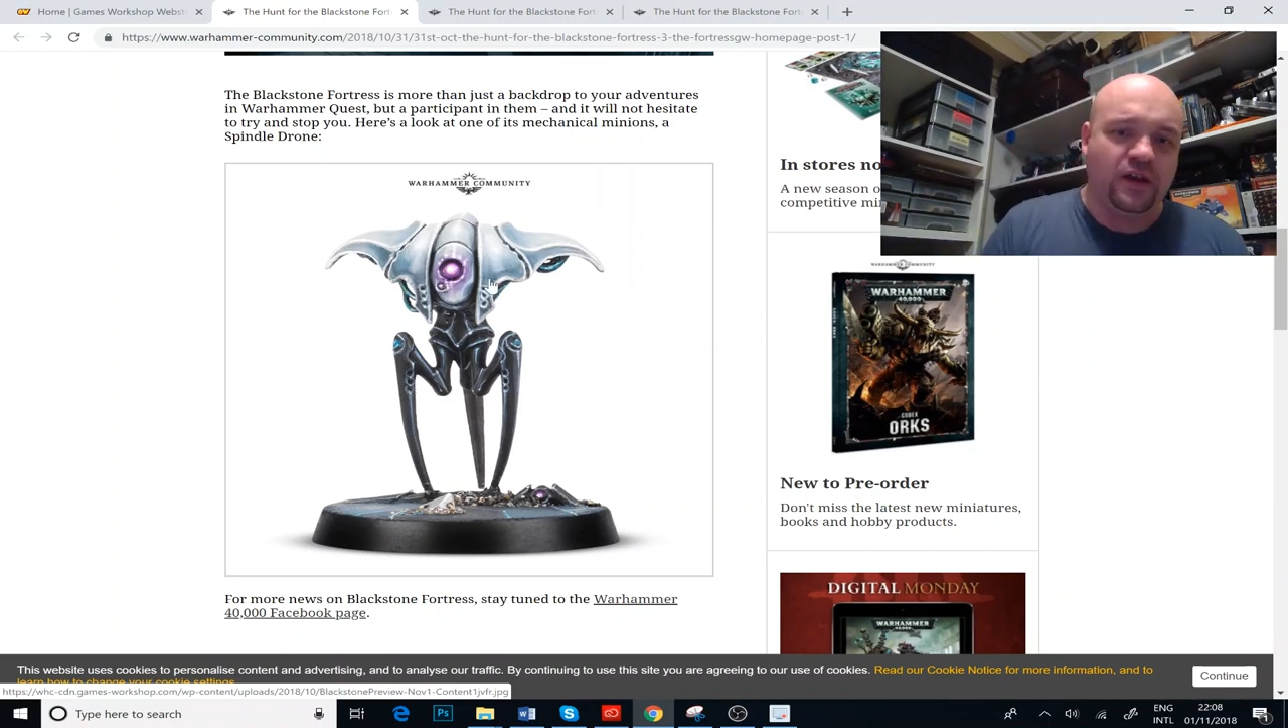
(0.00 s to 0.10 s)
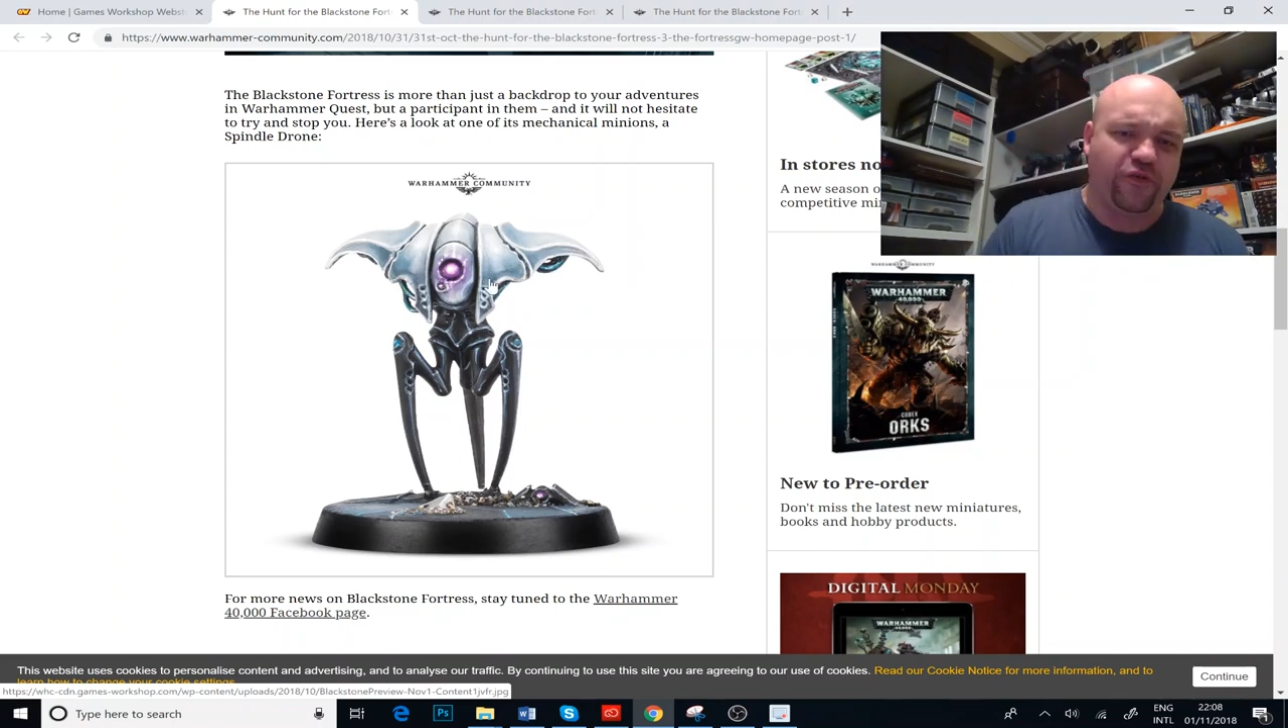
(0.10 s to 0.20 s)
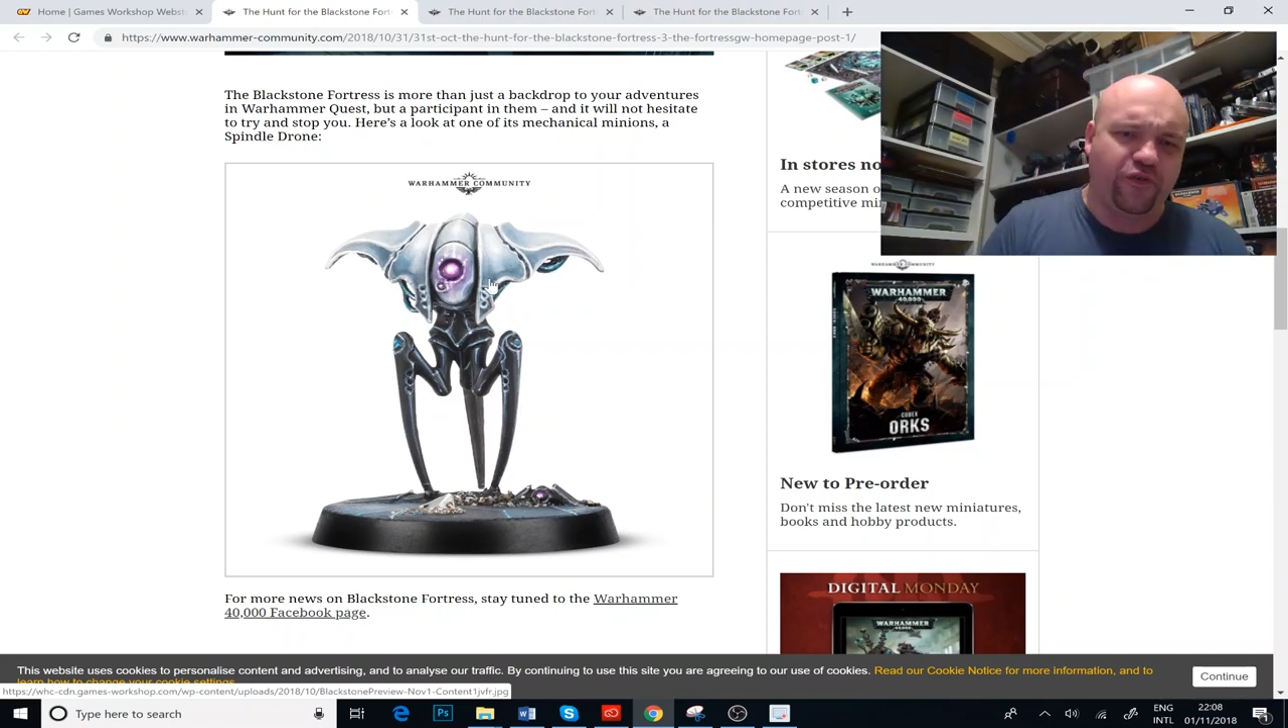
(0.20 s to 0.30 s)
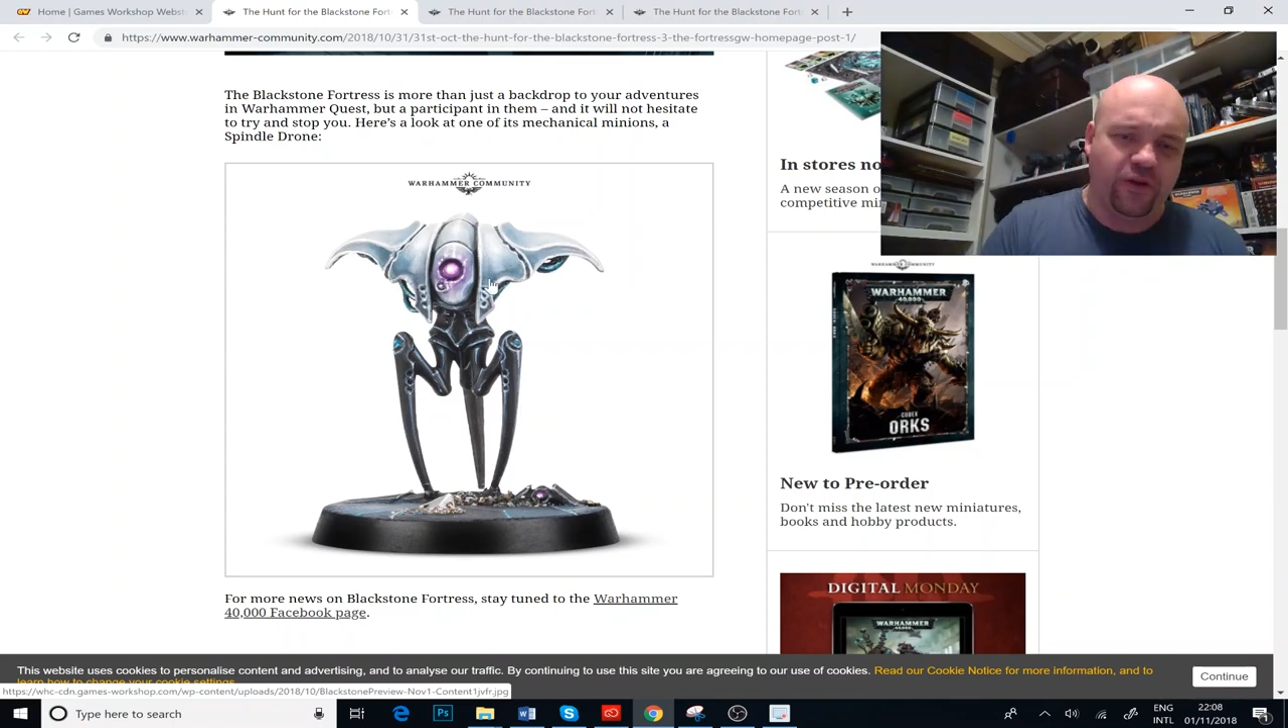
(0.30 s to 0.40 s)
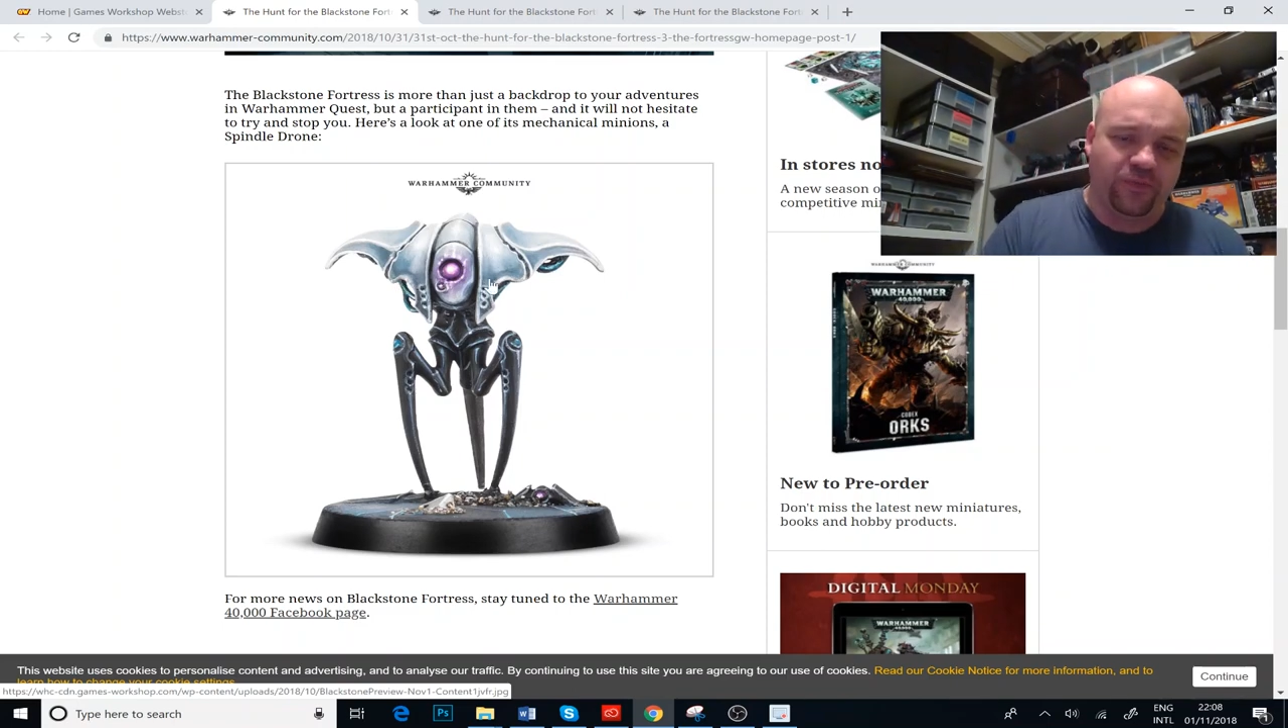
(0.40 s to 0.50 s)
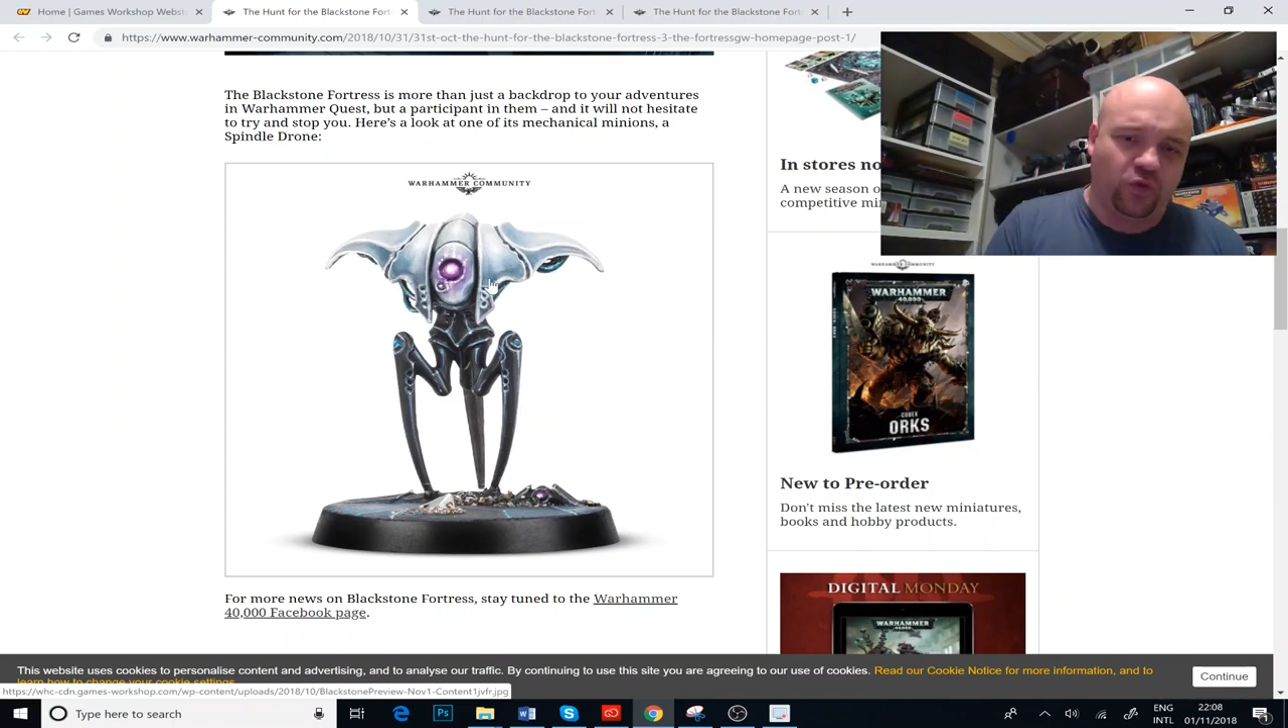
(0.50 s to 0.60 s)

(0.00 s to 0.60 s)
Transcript: from